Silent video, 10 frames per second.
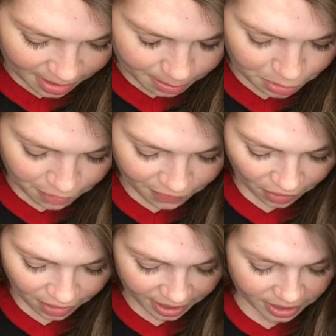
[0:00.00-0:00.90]
move
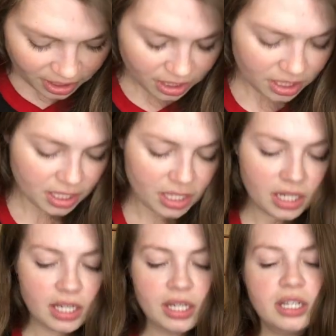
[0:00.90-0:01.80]
on
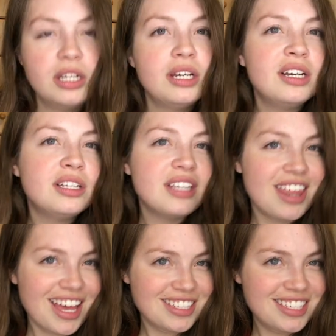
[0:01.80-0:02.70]
to
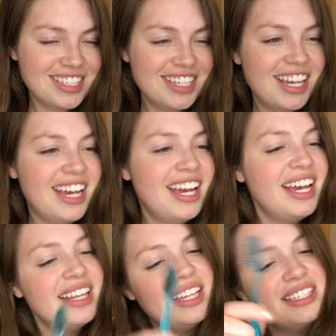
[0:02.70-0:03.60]
this.
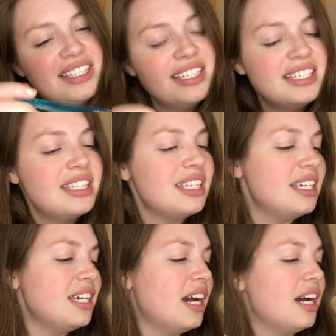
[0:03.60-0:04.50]
This is
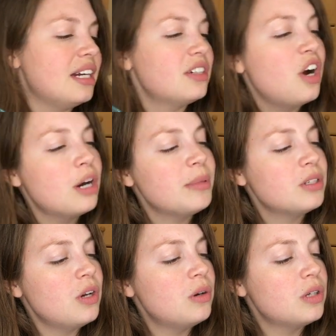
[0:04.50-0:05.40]
the uh,
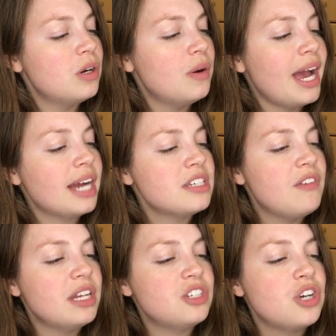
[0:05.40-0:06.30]
Carbon Coco
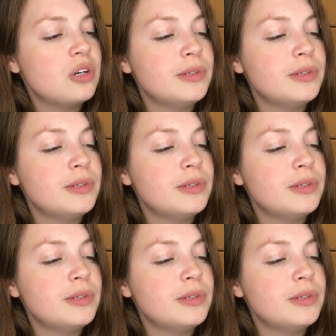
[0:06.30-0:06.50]
Activated Charcoal